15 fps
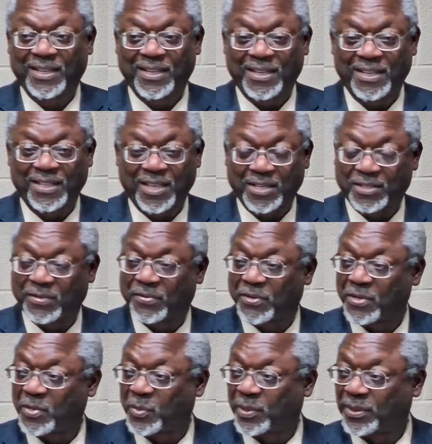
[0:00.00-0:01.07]
That's the
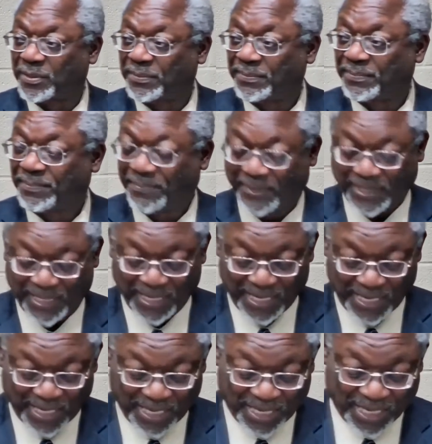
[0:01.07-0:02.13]
first one.
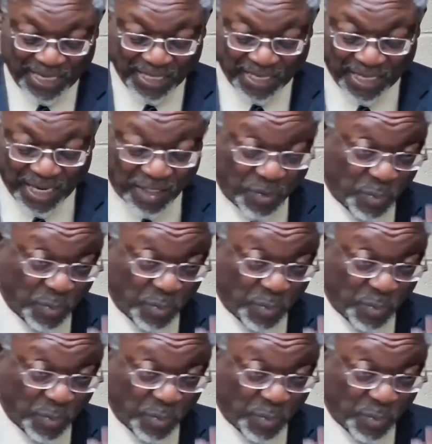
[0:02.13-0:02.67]
The next one